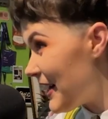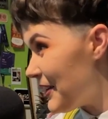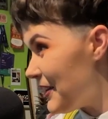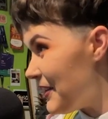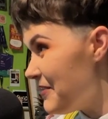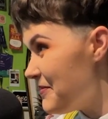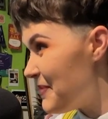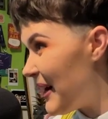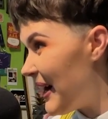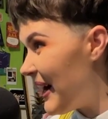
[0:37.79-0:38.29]

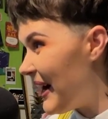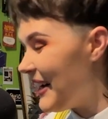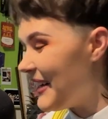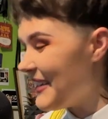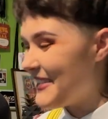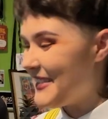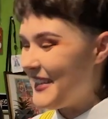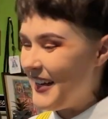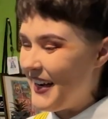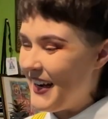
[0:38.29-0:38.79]
off by
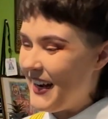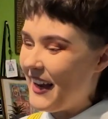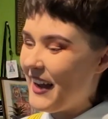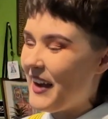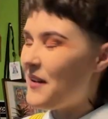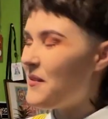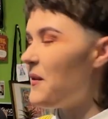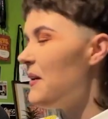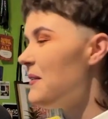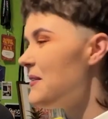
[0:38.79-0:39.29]

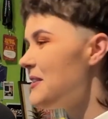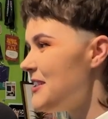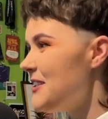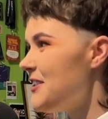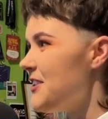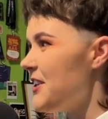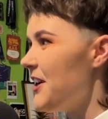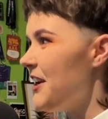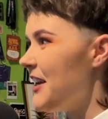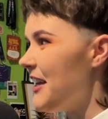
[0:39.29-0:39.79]
asking, what was
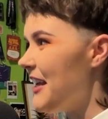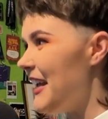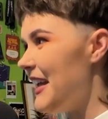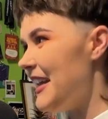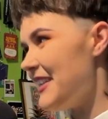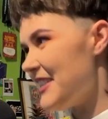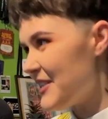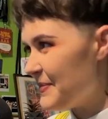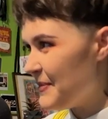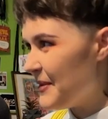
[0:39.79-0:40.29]
your journey
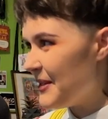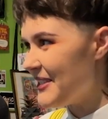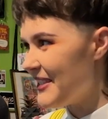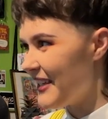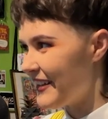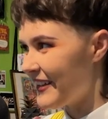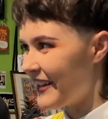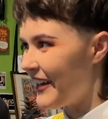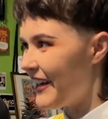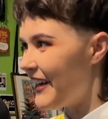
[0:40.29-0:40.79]
into
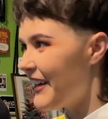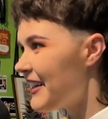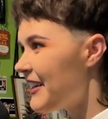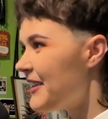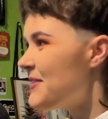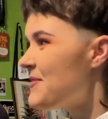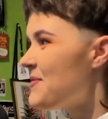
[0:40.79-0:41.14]
music like?